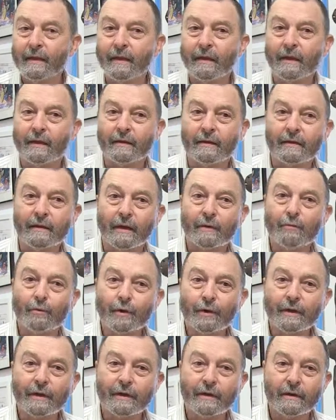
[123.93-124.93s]
And I
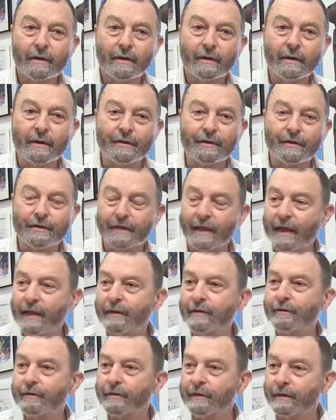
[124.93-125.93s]
work in
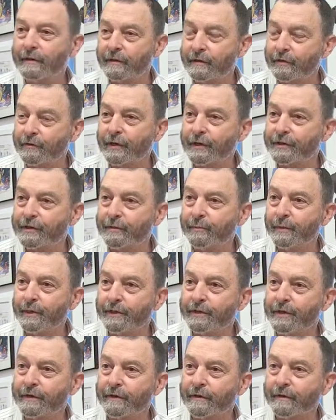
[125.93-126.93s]
standard construction
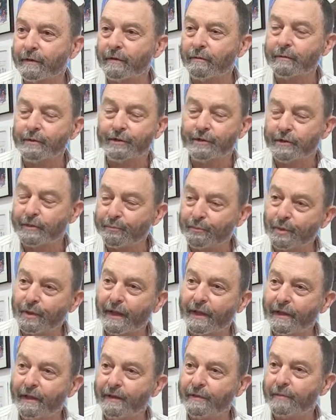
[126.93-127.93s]
material, which is
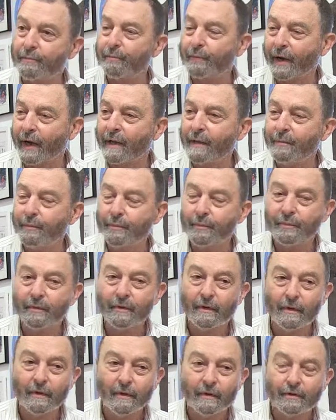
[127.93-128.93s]
plate, pipe,
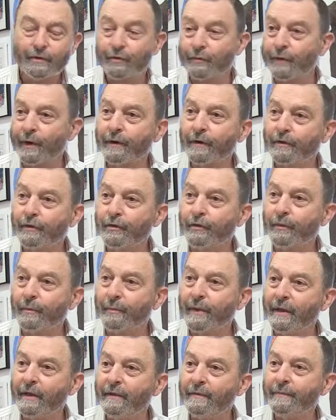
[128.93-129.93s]
square
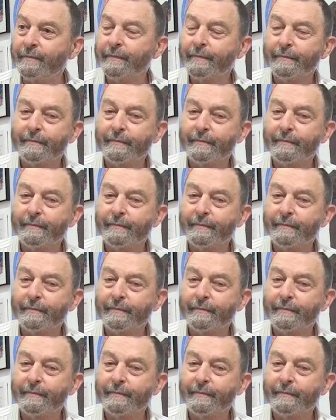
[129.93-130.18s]
tubing,